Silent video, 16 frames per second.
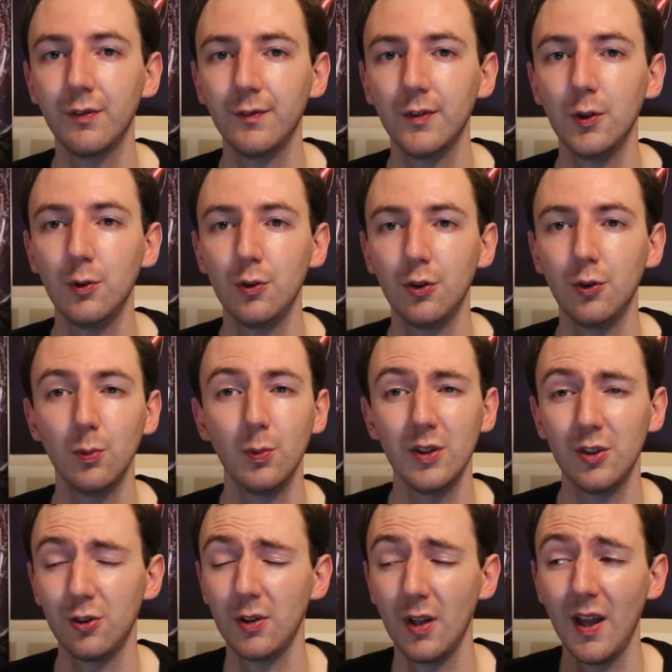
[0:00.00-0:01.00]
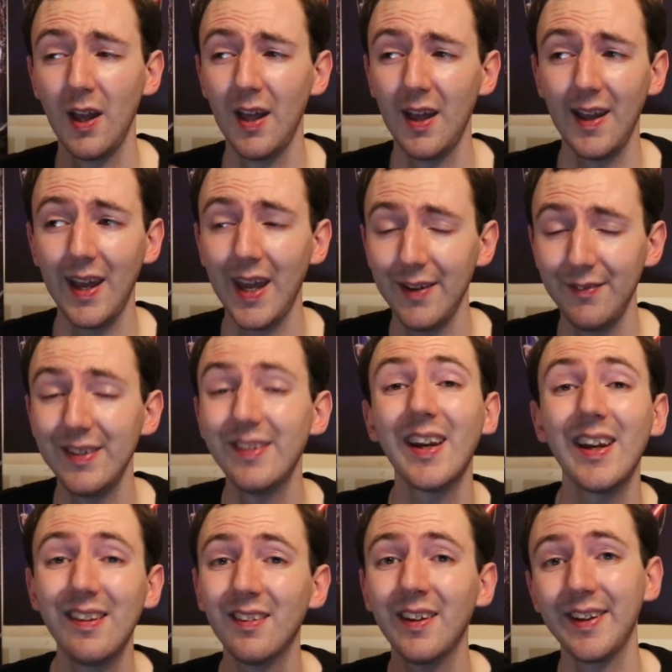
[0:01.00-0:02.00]
future which if it's
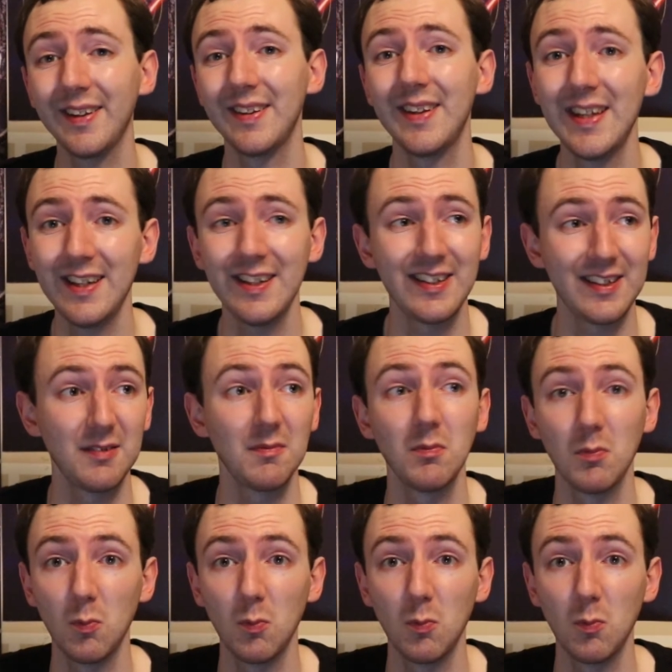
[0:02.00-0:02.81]
anything like this